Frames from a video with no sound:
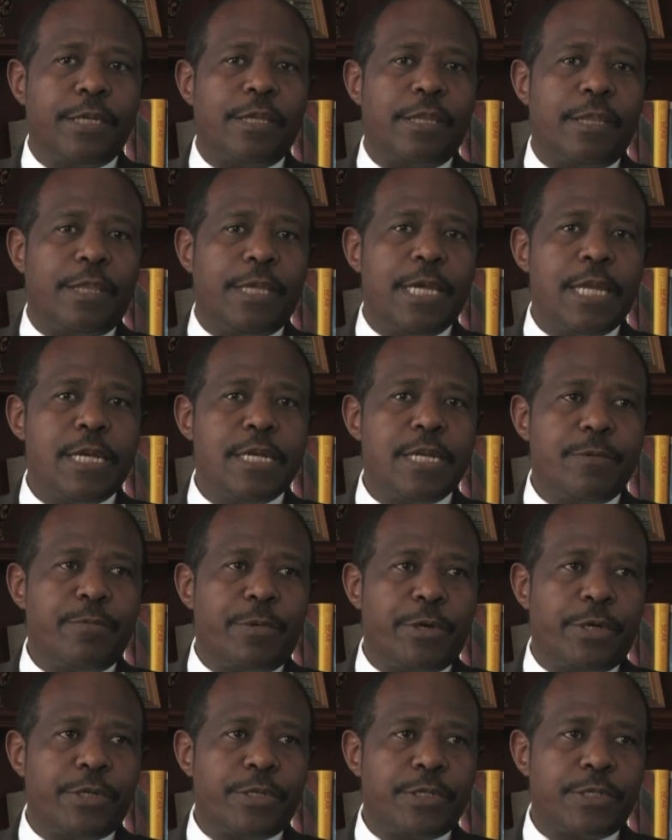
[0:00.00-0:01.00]
Their
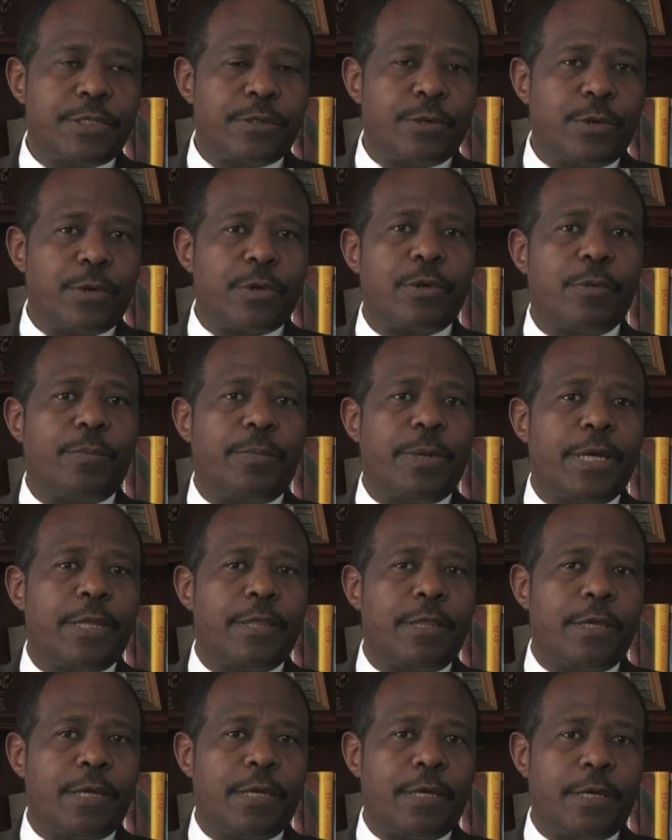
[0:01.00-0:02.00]
neighbors
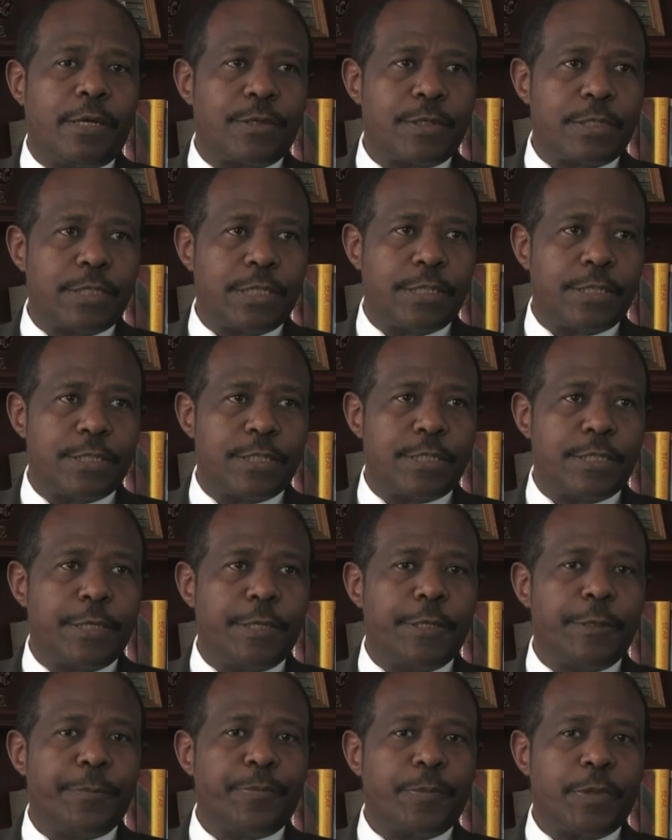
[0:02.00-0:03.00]
occupied their houses,
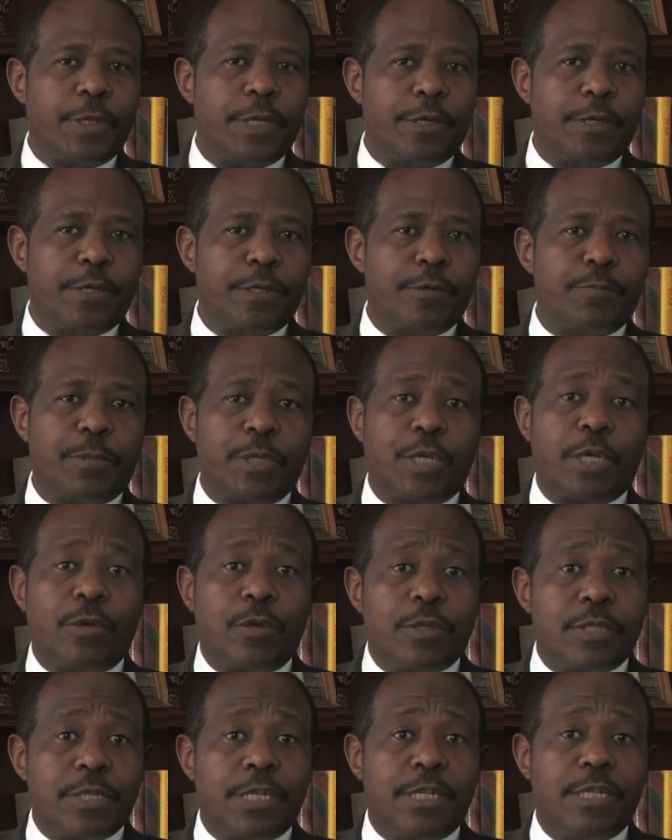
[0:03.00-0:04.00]
and
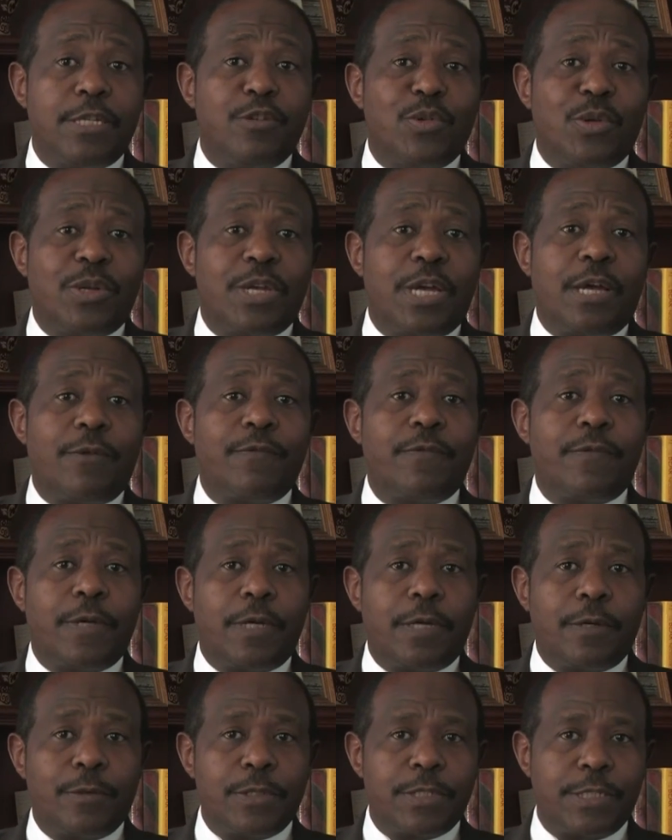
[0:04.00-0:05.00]
because they did not have
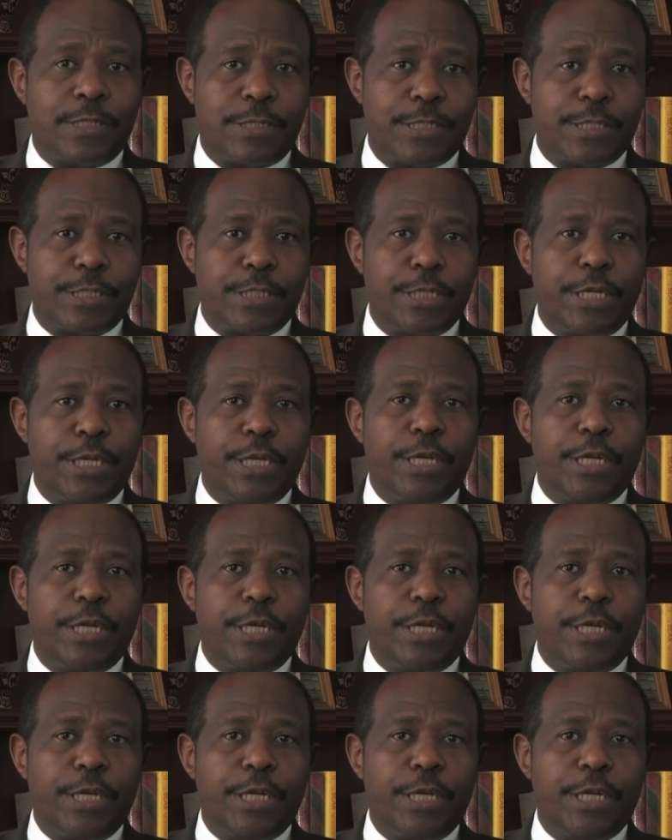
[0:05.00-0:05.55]
houses.